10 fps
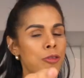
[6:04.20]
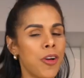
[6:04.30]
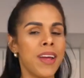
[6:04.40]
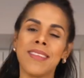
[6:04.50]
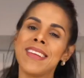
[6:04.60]

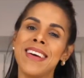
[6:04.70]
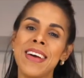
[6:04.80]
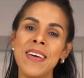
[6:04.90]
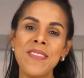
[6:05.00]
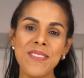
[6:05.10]
friends.
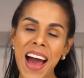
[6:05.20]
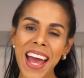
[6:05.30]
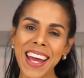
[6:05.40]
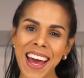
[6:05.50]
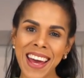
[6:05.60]

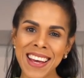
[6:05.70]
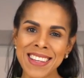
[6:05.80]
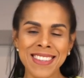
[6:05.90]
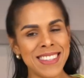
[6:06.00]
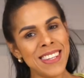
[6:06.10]
Bye
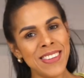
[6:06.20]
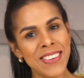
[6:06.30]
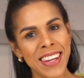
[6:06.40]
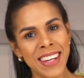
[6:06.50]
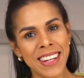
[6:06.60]
guys, see
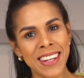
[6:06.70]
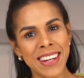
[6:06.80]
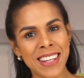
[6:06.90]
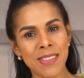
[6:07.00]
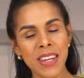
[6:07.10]
you in
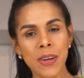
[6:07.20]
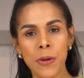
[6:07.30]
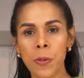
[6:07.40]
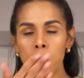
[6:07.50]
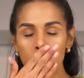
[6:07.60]
next video.